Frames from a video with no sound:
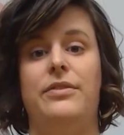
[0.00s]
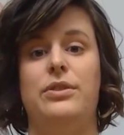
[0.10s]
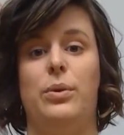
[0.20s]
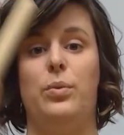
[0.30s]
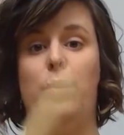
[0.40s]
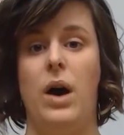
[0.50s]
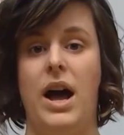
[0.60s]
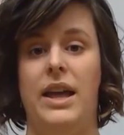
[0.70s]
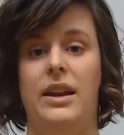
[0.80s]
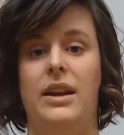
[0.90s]
So
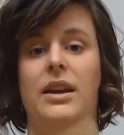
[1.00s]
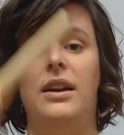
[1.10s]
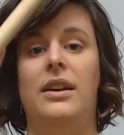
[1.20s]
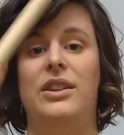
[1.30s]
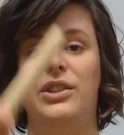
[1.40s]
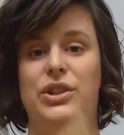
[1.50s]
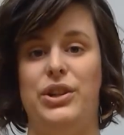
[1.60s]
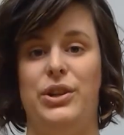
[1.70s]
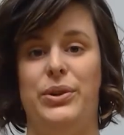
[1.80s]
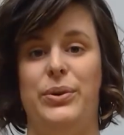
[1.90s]
1,
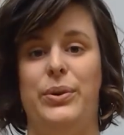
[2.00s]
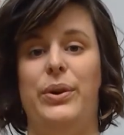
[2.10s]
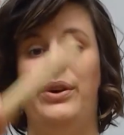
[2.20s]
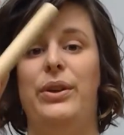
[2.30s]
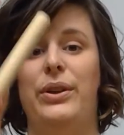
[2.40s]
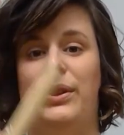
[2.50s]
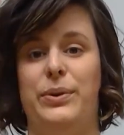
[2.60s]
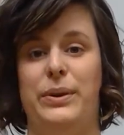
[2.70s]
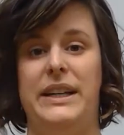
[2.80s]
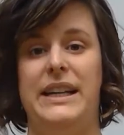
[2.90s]
2,
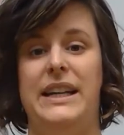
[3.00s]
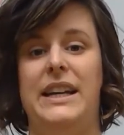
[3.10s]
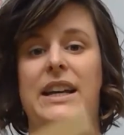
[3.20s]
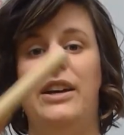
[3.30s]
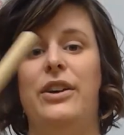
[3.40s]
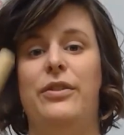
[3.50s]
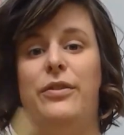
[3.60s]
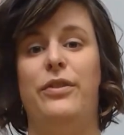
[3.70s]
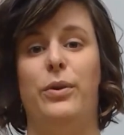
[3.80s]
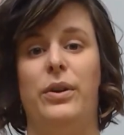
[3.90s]
3,
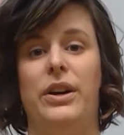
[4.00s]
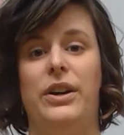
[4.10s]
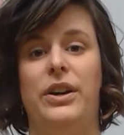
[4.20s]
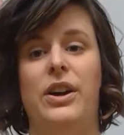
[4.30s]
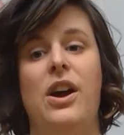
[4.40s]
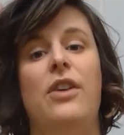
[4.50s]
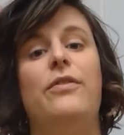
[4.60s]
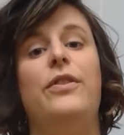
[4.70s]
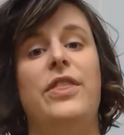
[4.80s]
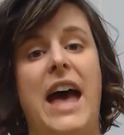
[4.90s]
4.
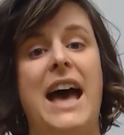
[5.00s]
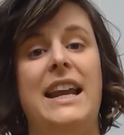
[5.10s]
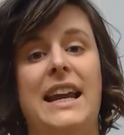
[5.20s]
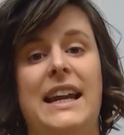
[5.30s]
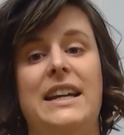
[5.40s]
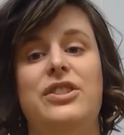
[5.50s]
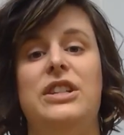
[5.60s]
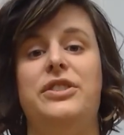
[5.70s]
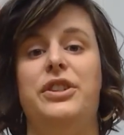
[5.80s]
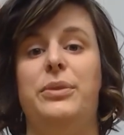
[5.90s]
For that age,
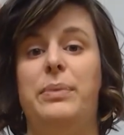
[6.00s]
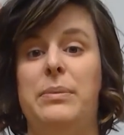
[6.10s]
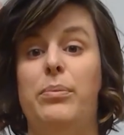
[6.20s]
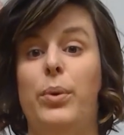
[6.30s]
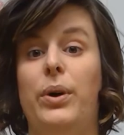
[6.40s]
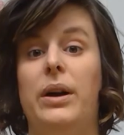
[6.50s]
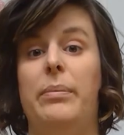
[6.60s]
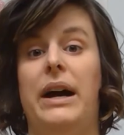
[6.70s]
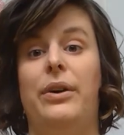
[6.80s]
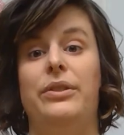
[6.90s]
it's going to be more
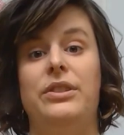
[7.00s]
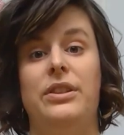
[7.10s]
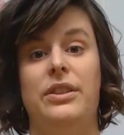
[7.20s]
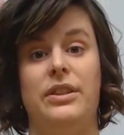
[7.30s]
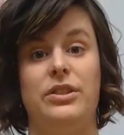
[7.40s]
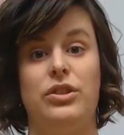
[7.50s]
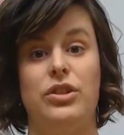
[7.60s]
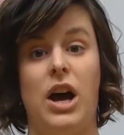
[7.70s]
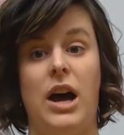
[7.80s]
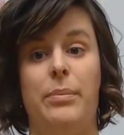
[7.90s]
about the
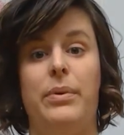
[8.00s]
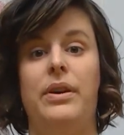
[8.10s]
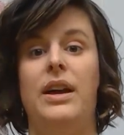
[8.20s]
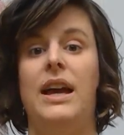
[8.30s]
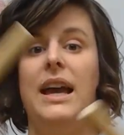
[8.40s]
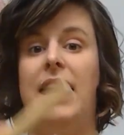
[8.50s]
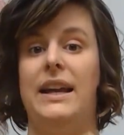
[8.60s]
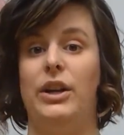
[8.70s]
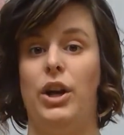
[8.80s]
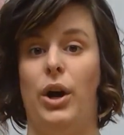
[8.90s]
stop
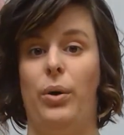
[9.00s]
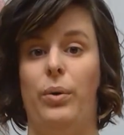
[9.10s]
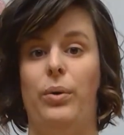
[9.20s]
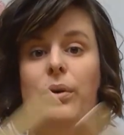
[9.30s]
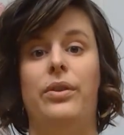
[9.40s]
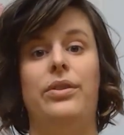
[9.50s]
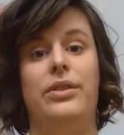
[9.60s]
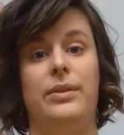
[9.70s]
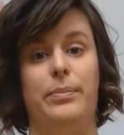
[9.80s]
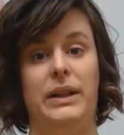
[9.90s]
and go,
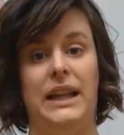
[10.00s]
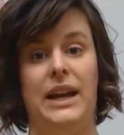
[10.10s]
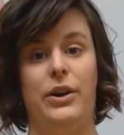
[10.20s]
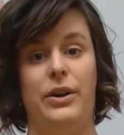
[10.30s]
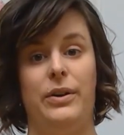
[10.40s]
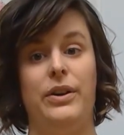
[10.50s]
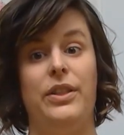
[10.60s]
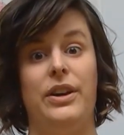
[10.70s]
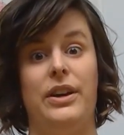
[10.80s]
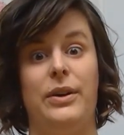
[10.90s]
the play or
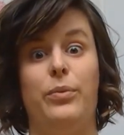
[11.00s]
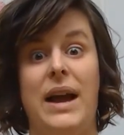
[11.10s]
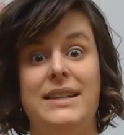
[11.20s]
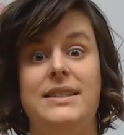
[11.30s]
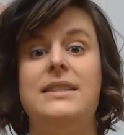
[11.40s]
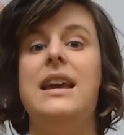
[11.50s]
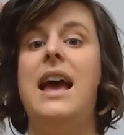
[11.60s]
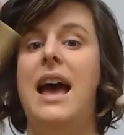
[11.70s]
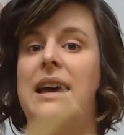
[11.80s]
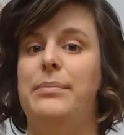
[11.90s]
the rest
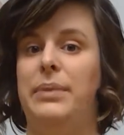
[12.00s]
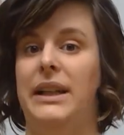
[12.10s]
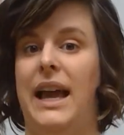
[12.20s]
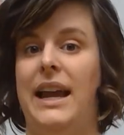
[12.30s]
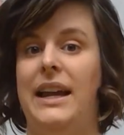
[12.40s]
and play.